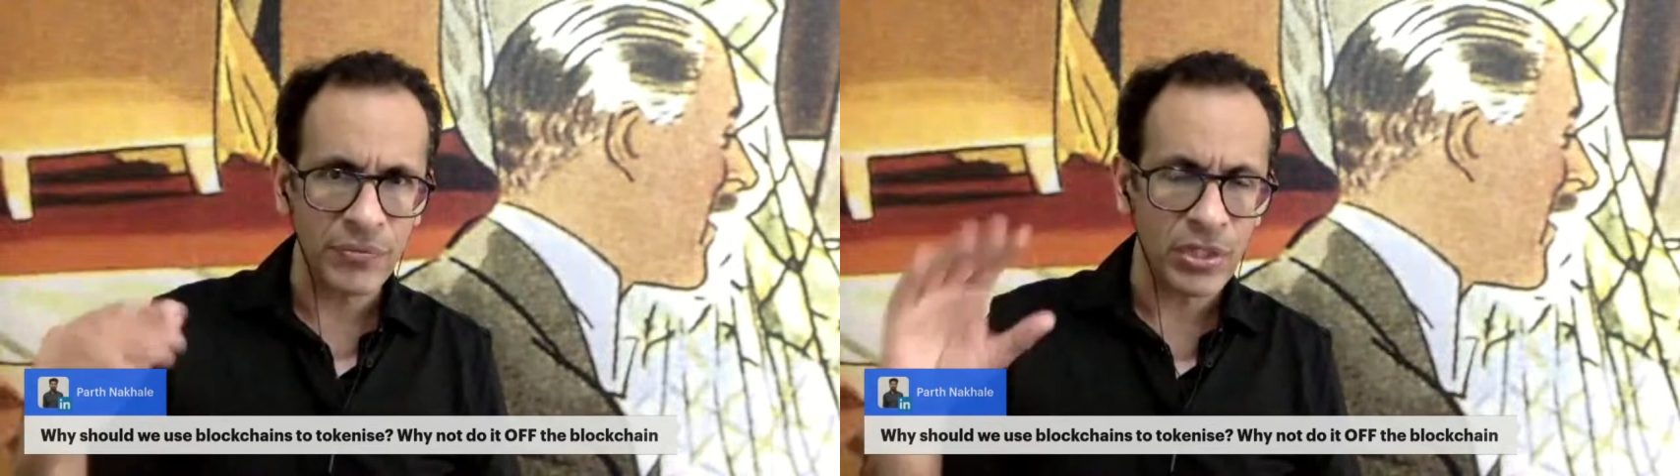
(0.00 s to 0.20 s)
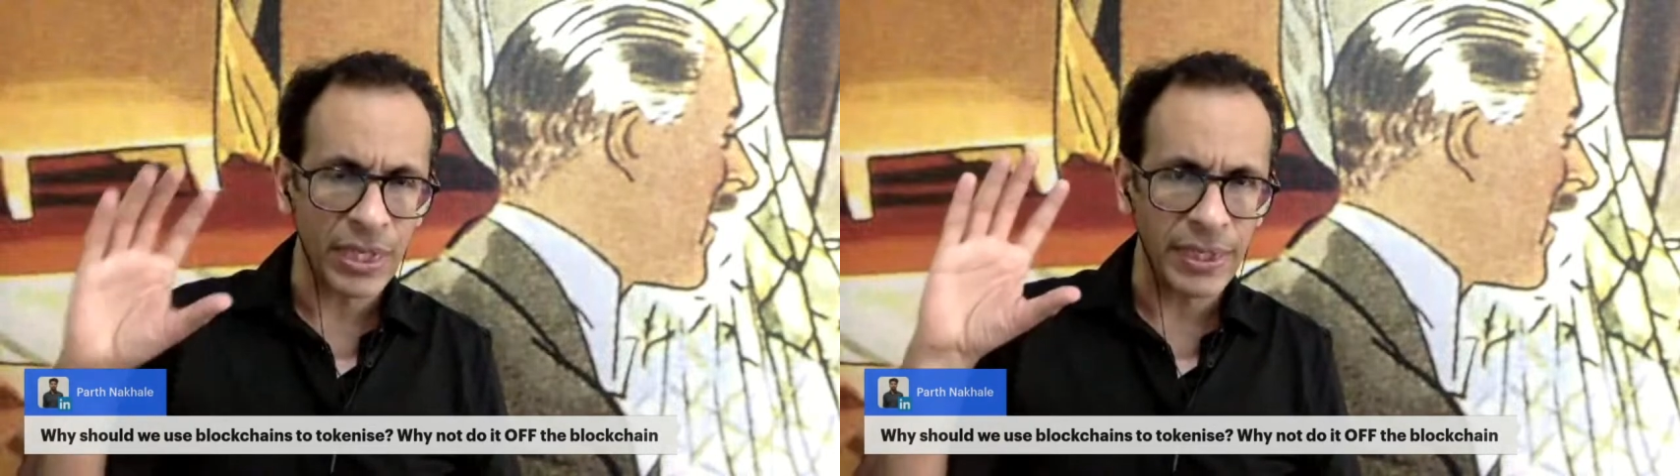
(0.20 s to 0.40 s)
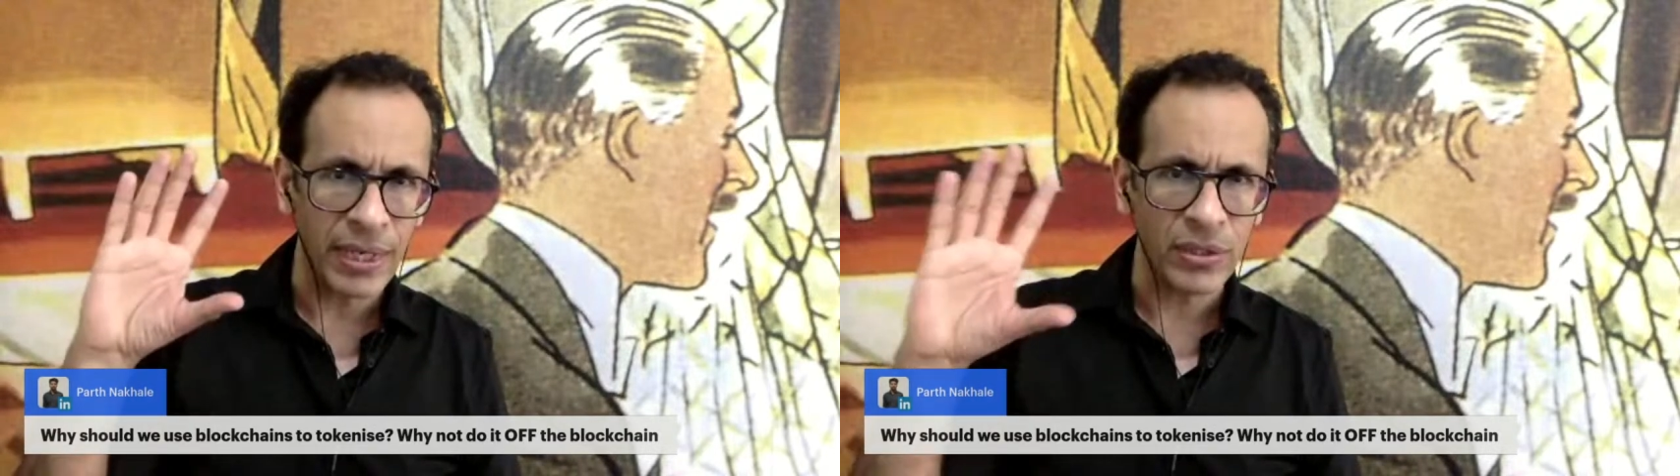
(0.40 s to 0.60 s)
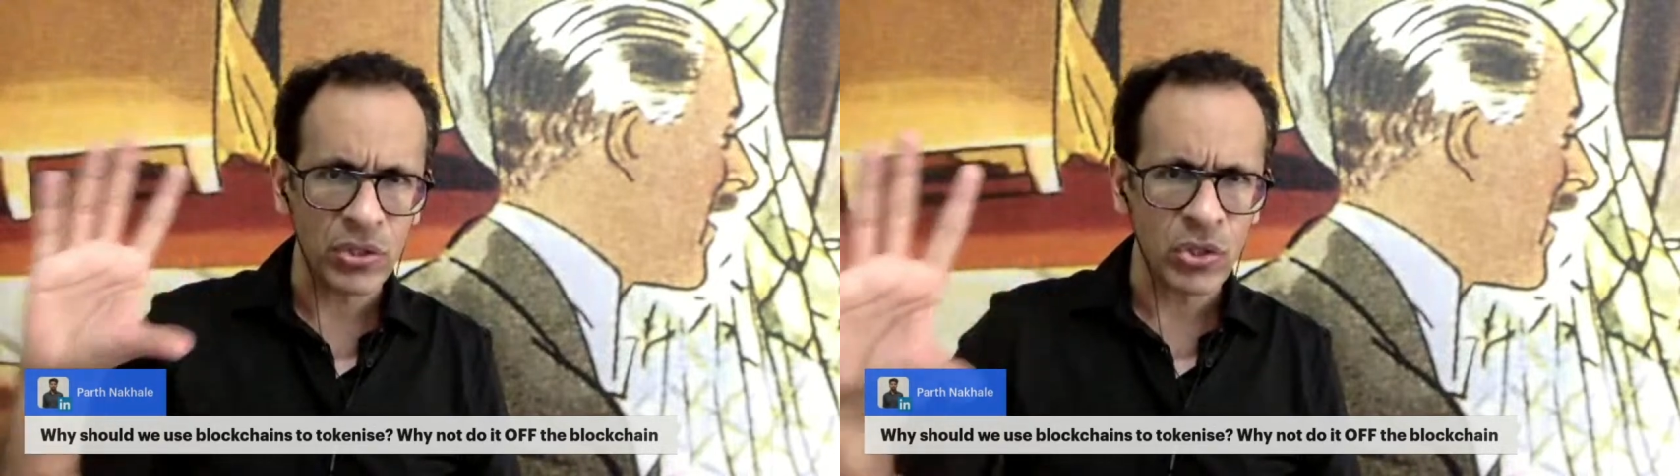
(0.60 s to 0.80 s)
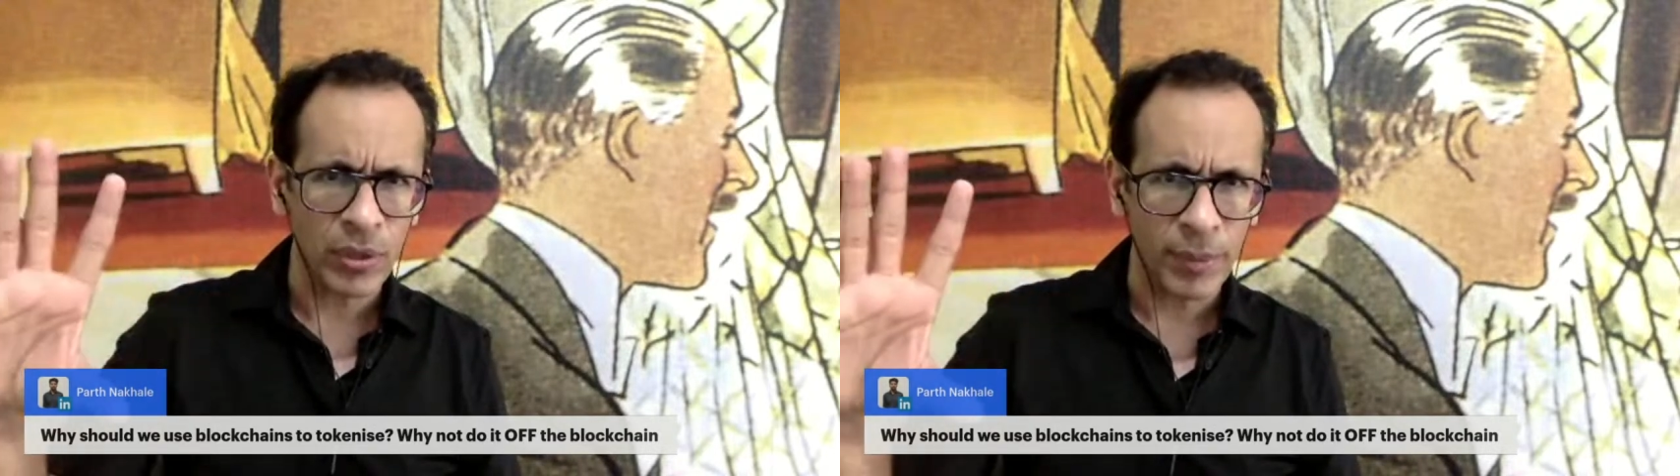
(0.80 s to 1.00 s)
which are there in the
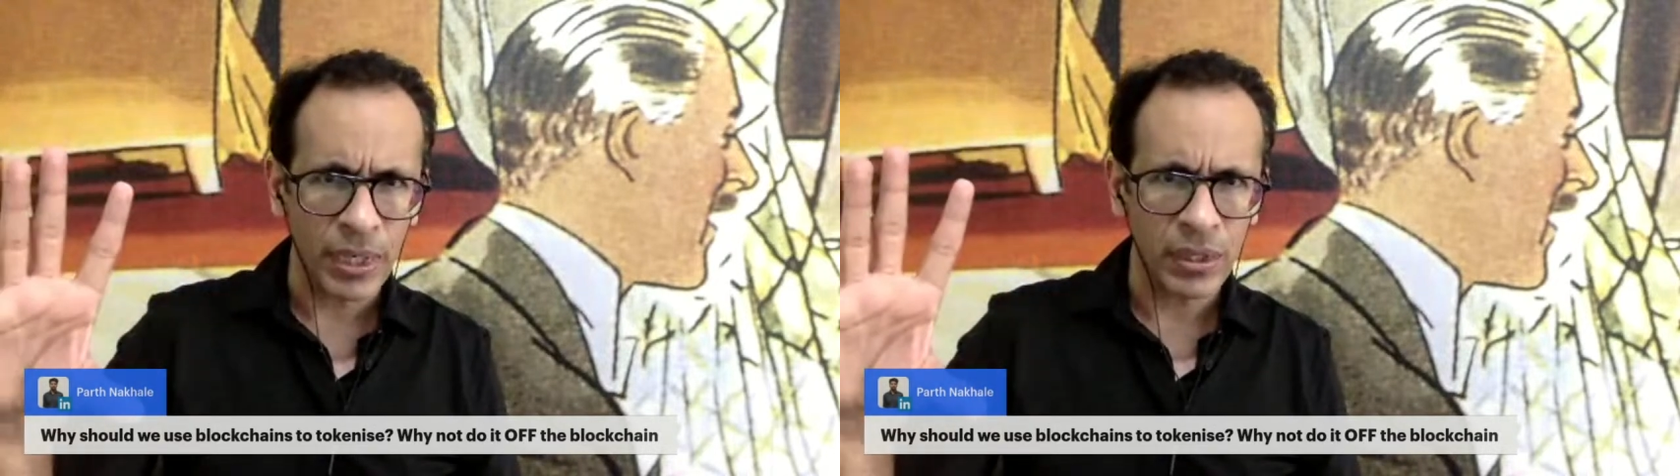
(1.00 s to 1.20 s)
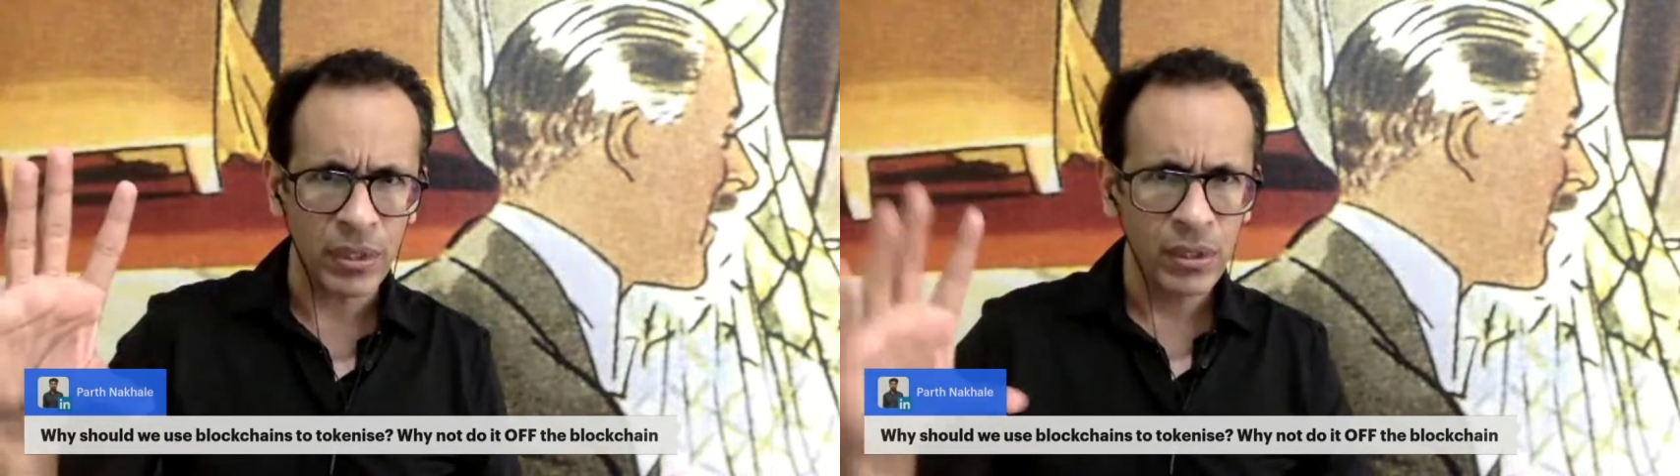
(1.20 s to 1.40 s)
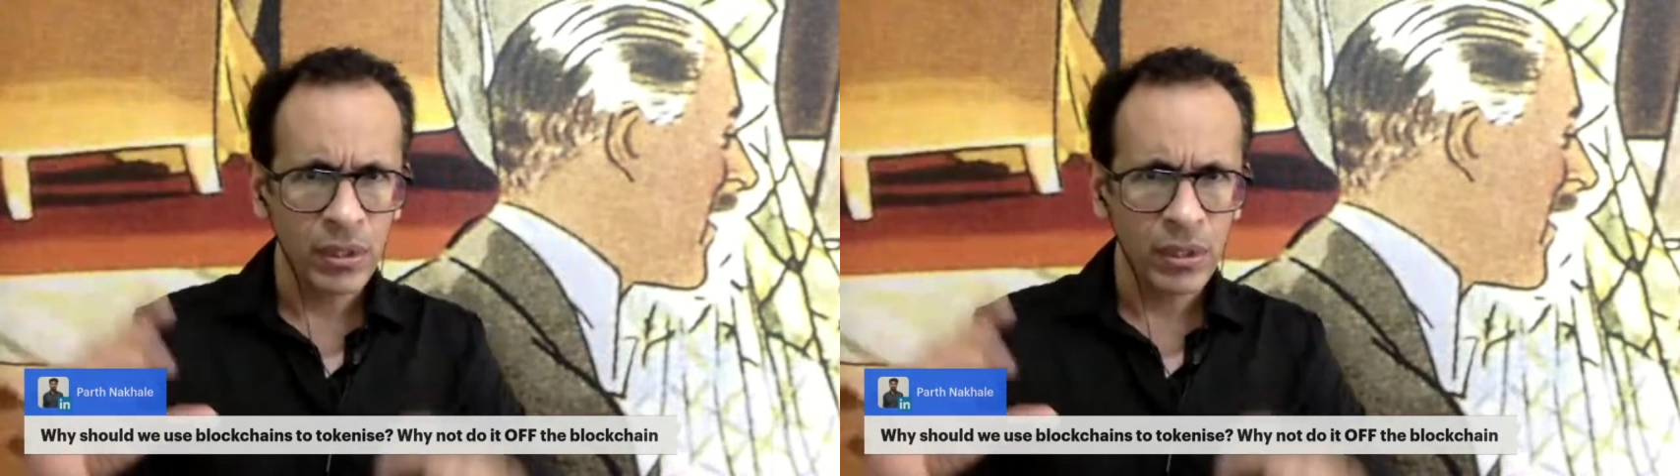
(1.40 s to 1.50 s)
stock market.